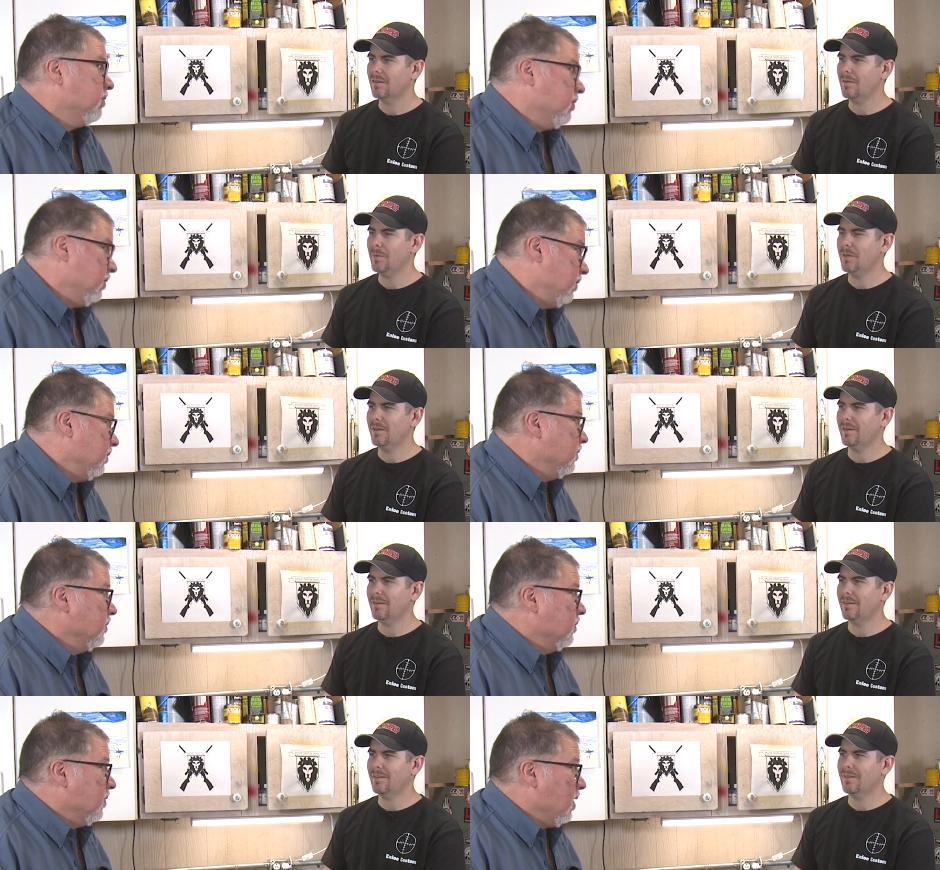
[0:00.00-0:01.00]
Speaker 1: I mean,
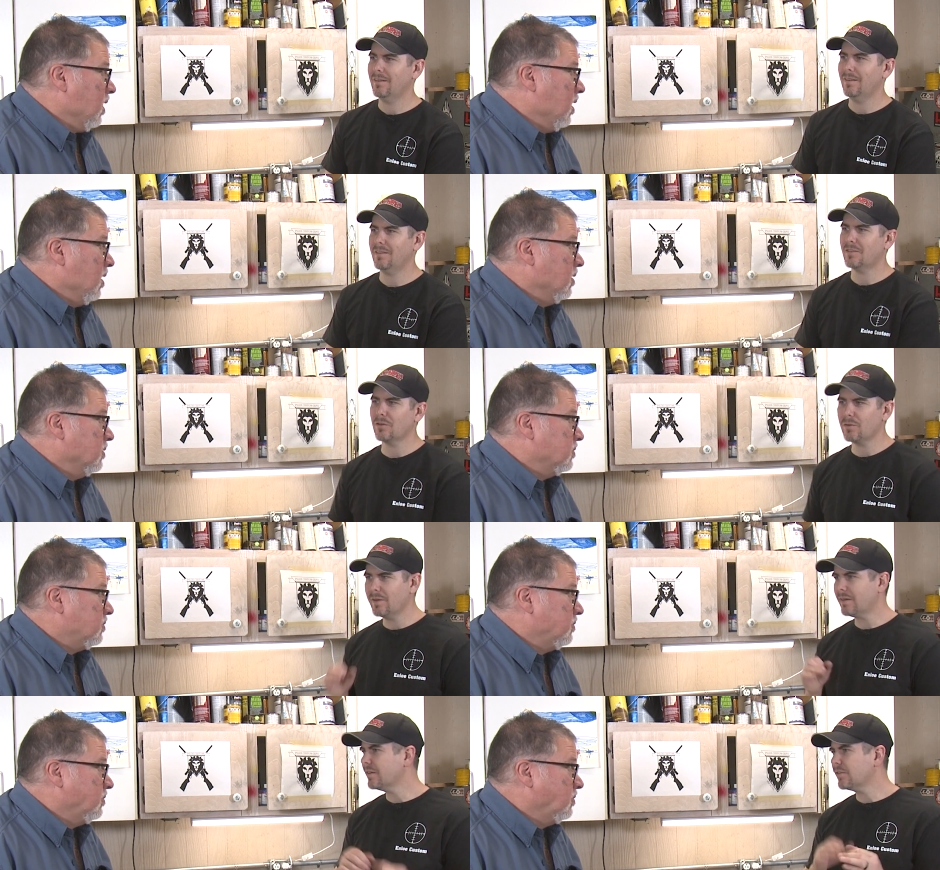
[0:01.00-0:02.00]
is there
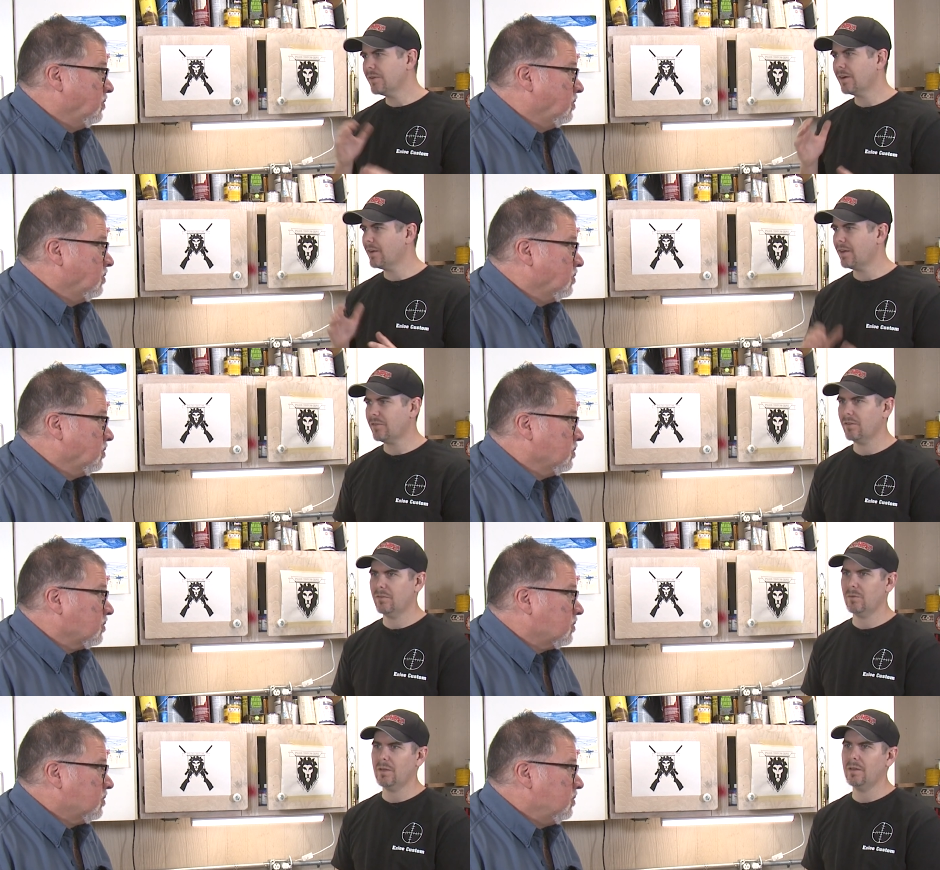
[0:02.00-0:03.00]
thickness
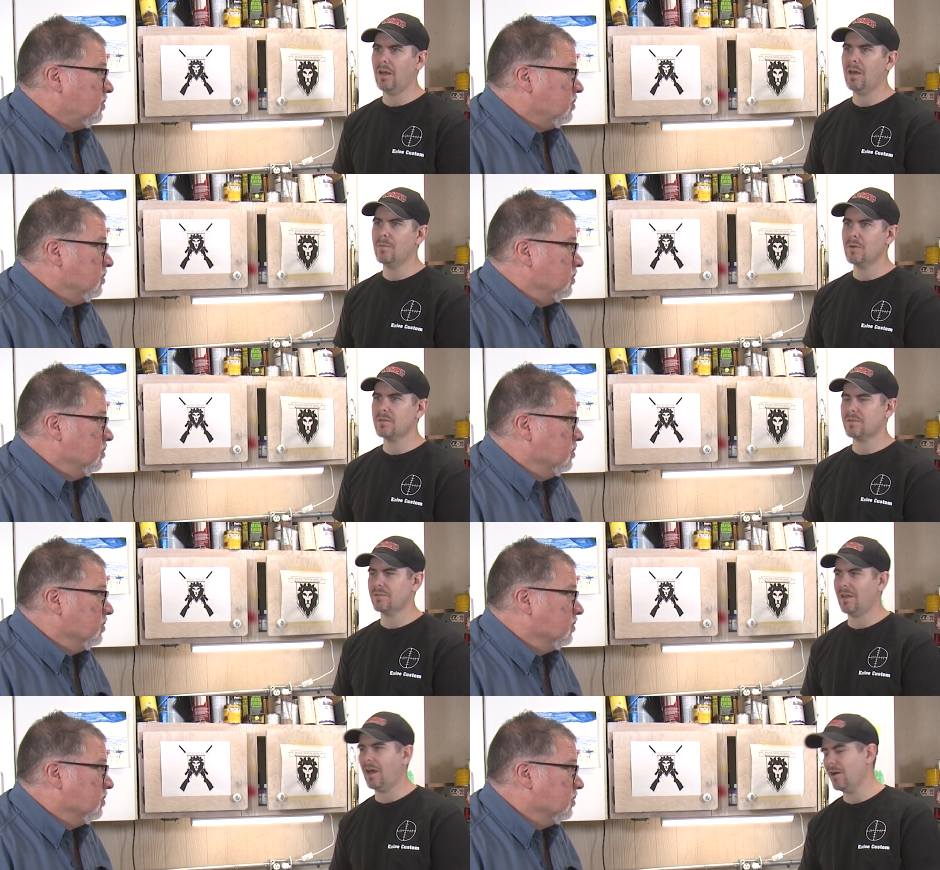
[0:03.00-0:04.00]
variation, right? How
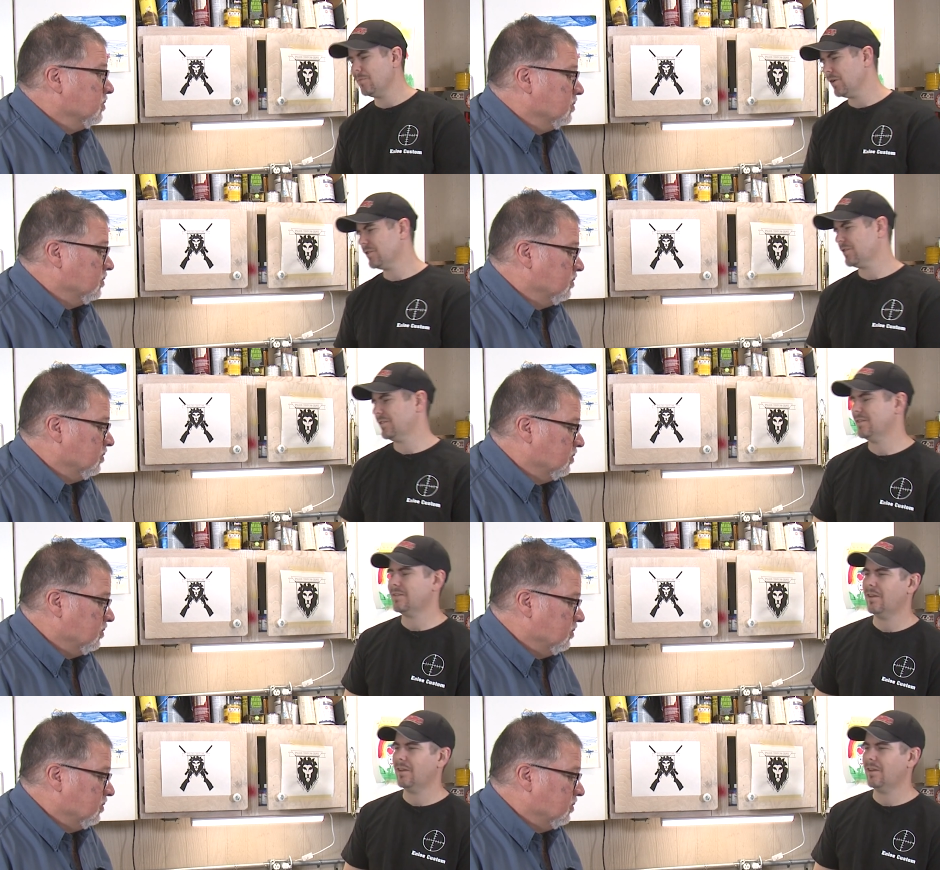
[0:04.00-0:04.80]
much, how much is